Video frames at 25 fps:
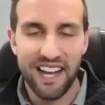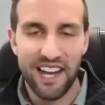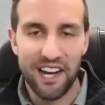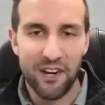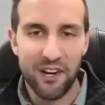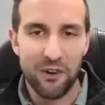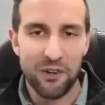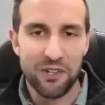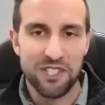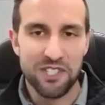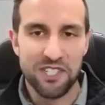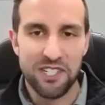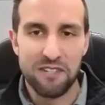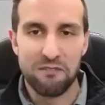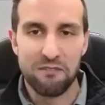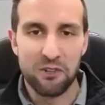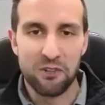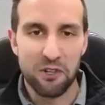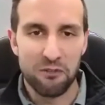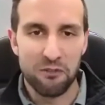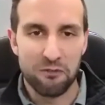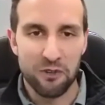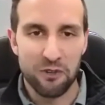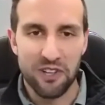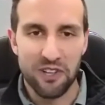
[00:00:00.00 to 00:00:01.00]
I know it's
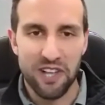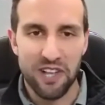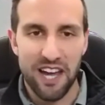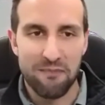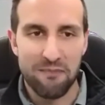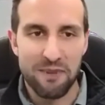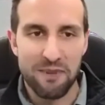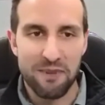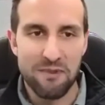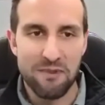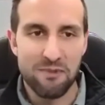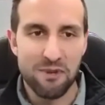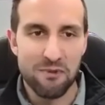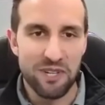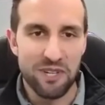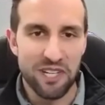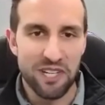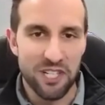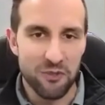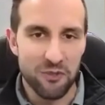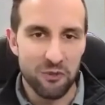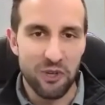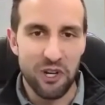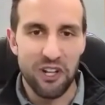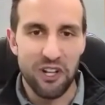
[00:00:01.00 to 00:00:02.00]
difficult for a lot of people
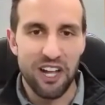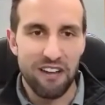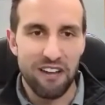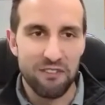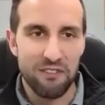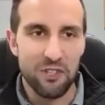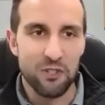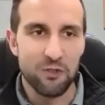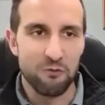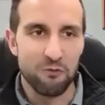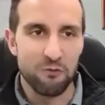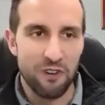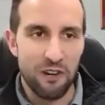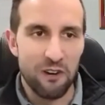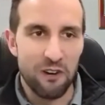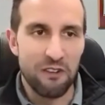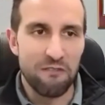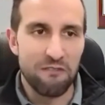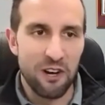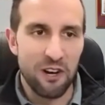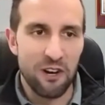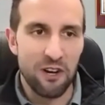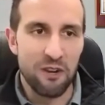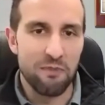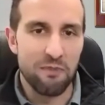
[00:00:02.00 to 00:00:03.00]
because we all have those very,
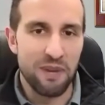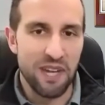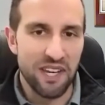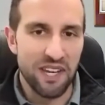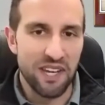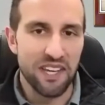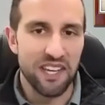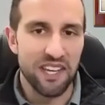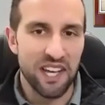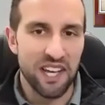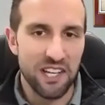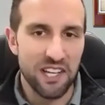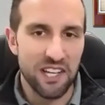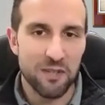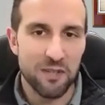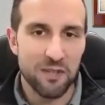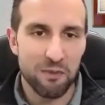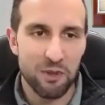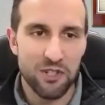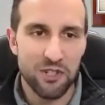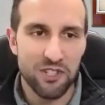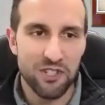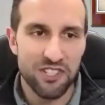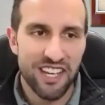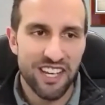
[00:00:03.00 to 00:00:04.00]
very picky
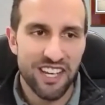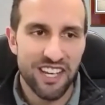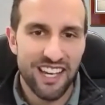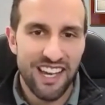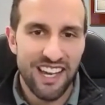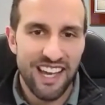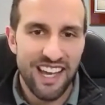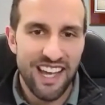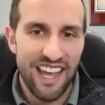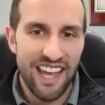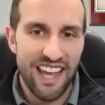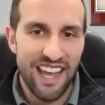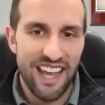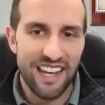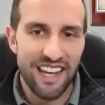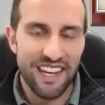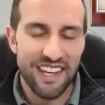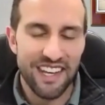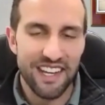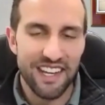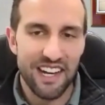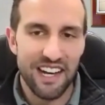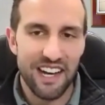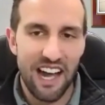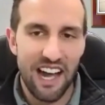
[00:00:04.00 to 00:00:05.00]
customers.
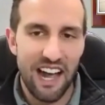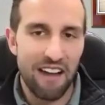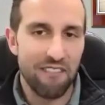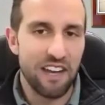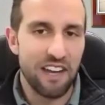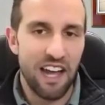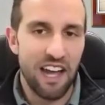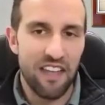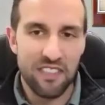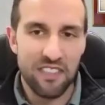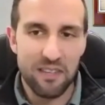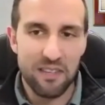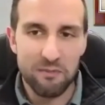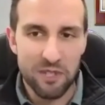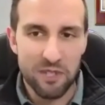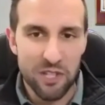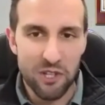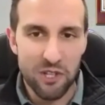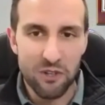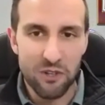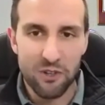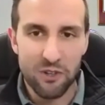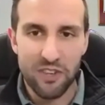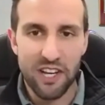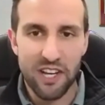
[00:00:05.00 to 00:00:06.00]
And I've got them
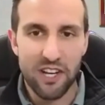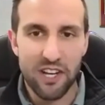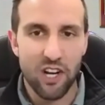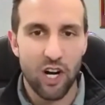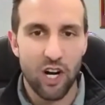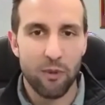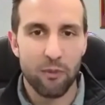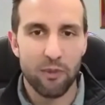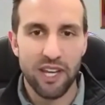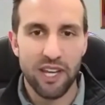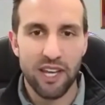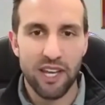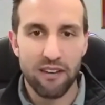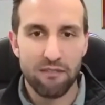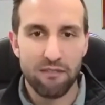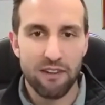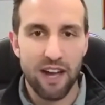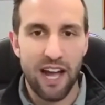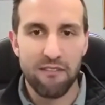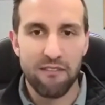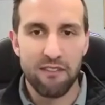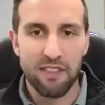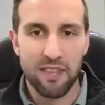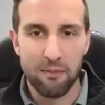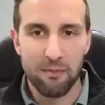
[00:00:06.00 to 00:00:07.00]
too. They call me at
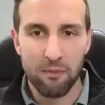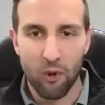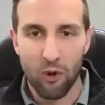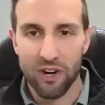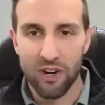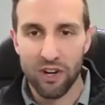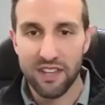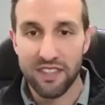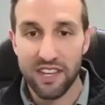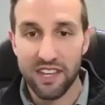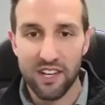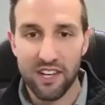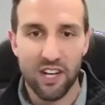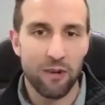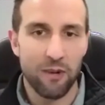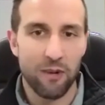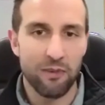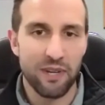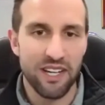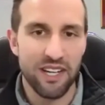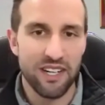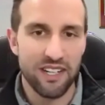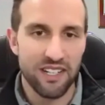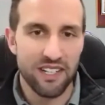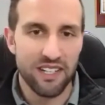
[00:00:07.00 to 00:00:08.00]
5 a.m. They call
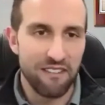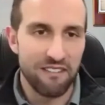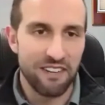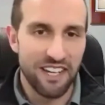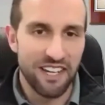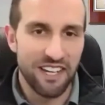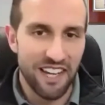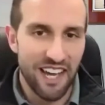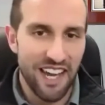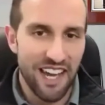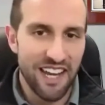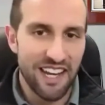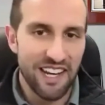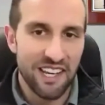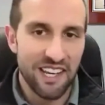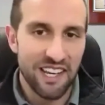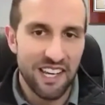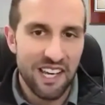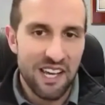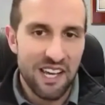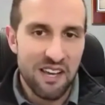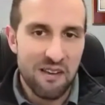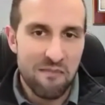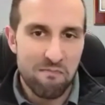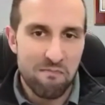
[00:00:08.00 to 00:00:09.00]
me at 11 at night,
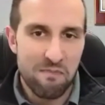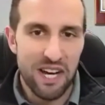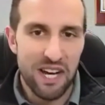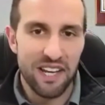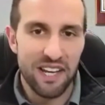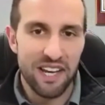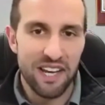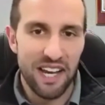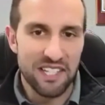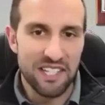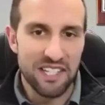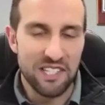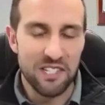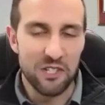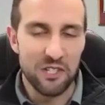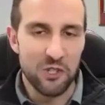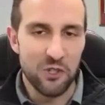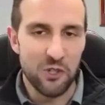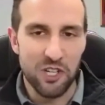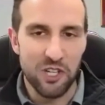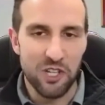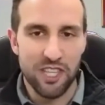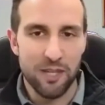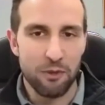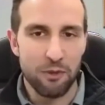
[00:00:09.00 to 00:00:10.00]
but I still
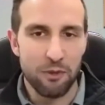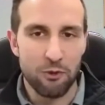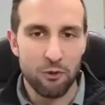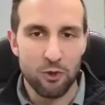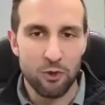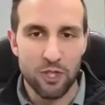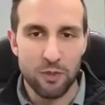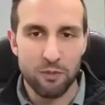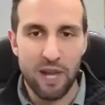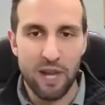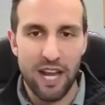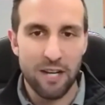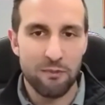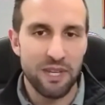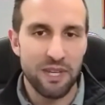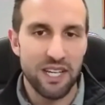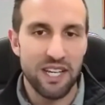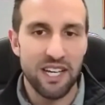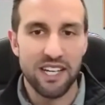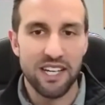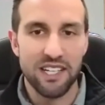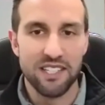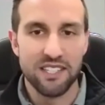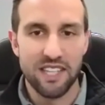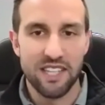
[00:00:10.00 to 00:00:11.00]
treat them with respect
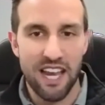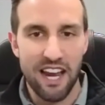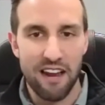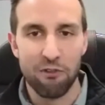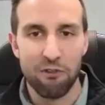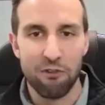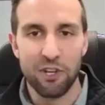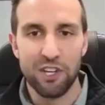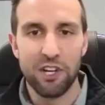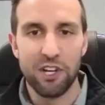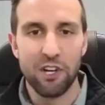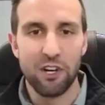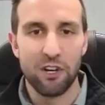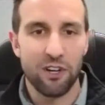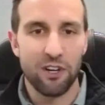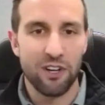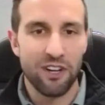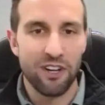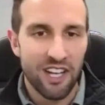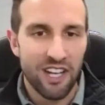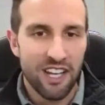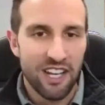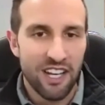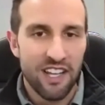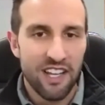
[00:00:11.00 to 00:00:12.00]
because every year
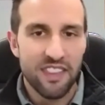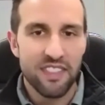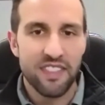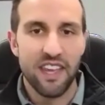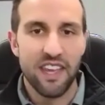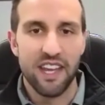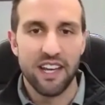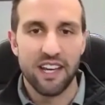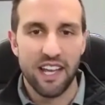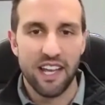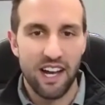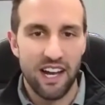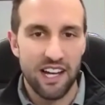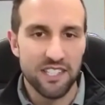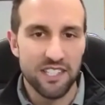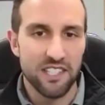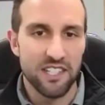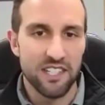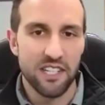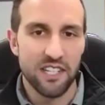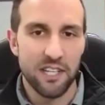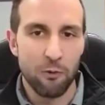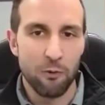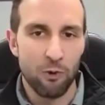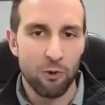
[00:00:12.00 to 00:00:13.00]
they
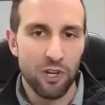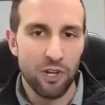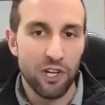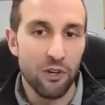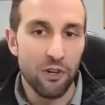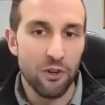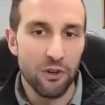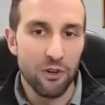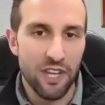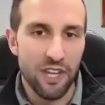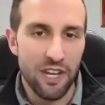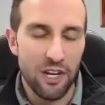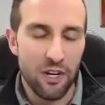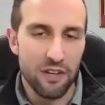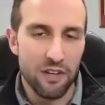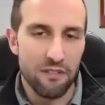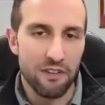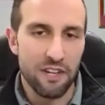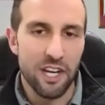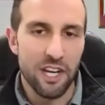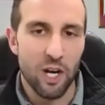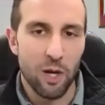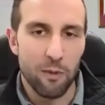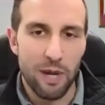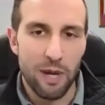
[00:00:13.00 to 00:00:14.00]
constantly renew. They don't even
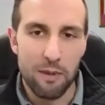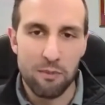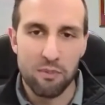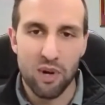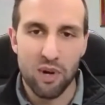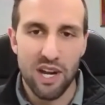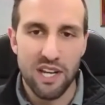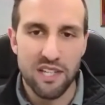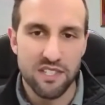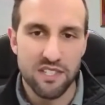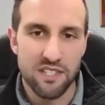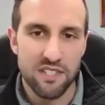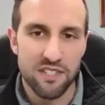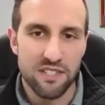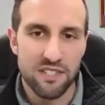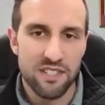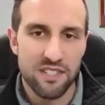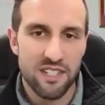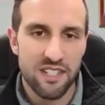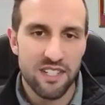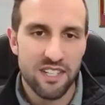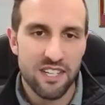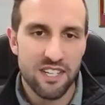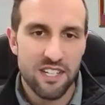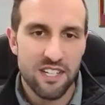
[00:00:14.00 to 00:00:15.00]
care about
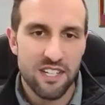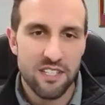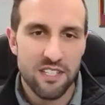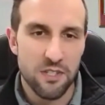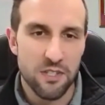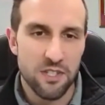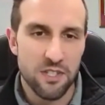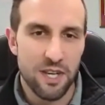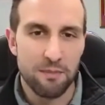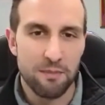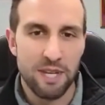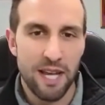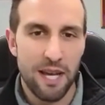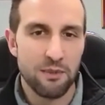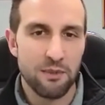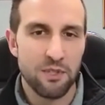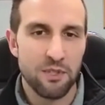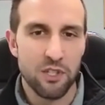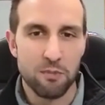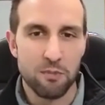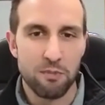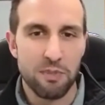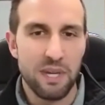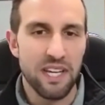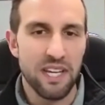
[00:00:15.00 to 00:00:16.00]
prices. So sometimes
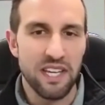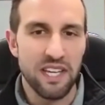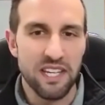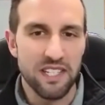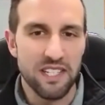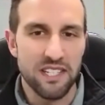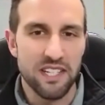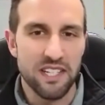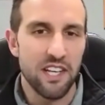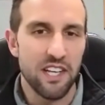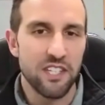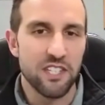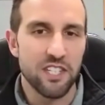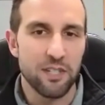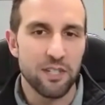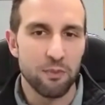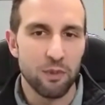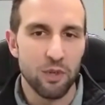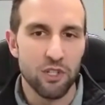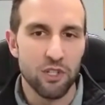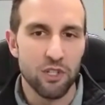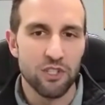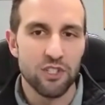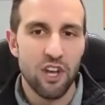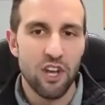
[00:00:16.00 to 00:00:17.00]
those pickiest
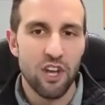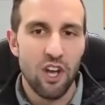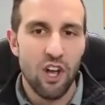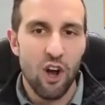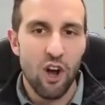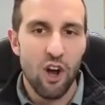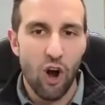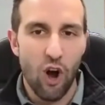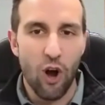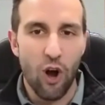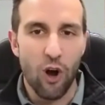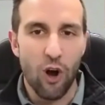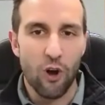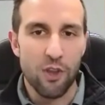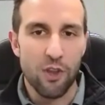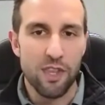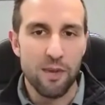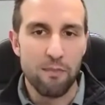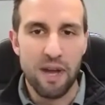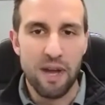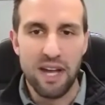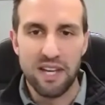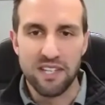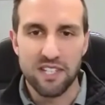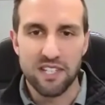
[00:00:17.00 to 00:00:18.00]
customers are the
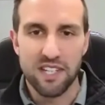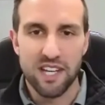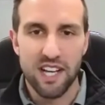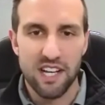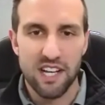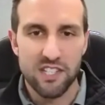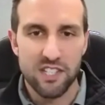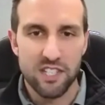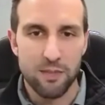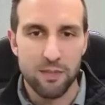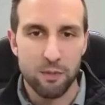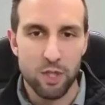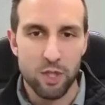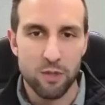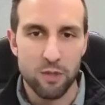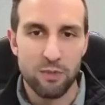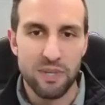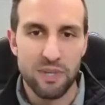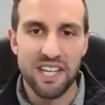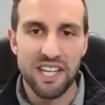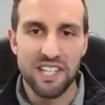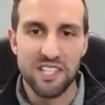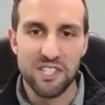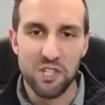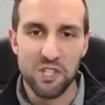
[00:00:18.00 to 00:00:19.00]
best customers
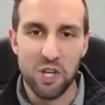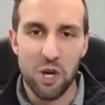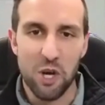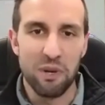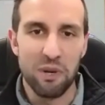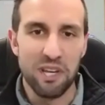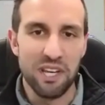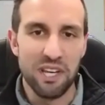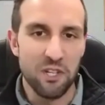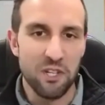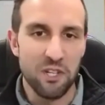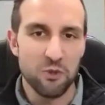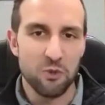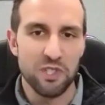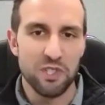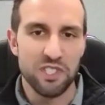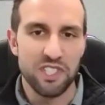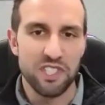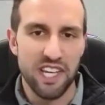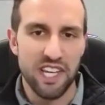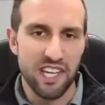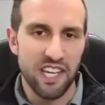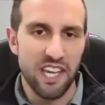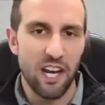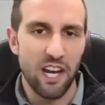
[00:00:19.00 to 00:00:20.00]
because nobody else will
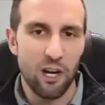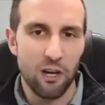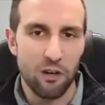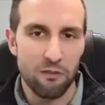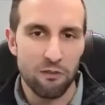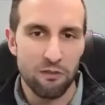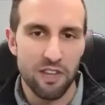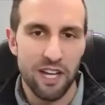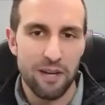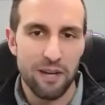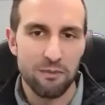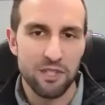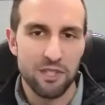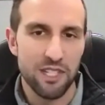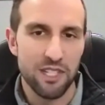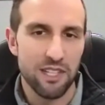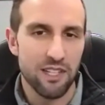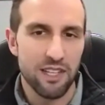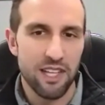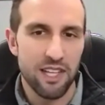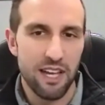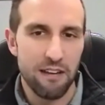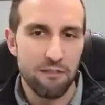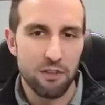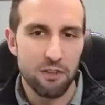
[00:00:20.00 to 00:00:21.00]
take care of them to the
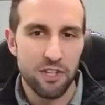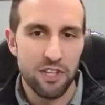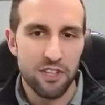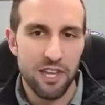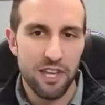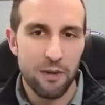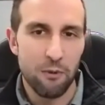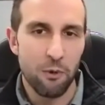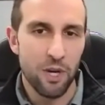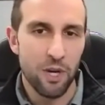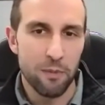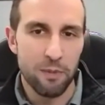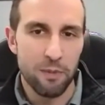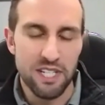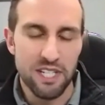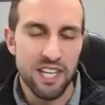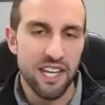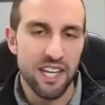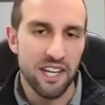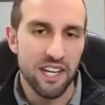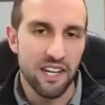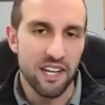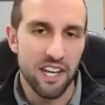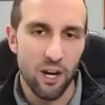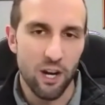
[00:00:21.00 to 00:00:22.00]
level that they want to be
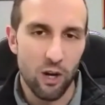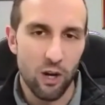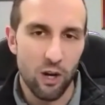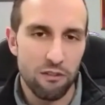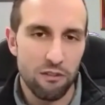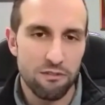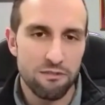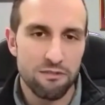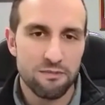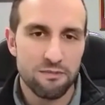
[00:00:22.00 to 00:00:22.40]
taken care of.